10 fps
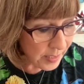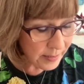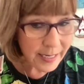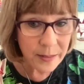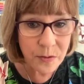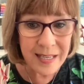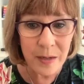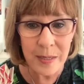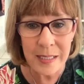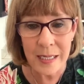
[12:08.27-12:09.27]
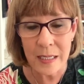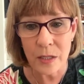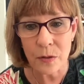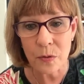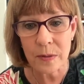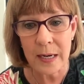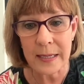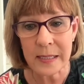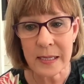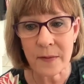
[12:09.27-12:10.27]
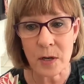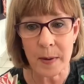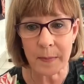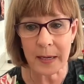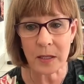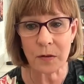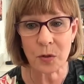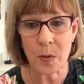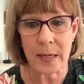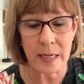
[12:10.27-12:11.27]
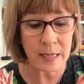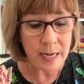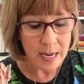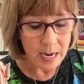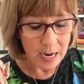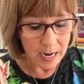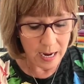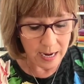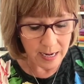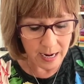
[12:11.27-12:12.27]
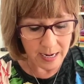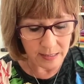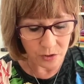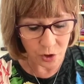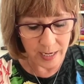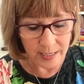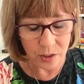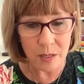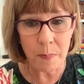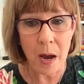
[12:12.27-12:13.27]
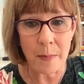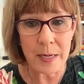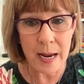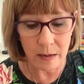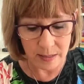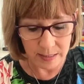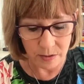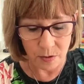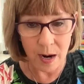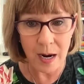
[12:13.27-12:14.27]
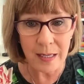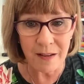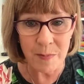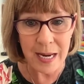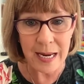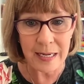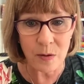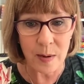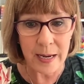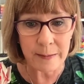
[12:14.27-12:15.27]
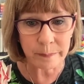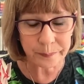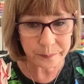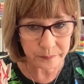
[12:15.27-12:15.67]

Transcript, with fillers: The other thing I want to tell you that I discovered about my Q20, I changed the bobbin out. You know how I love my 80 weight.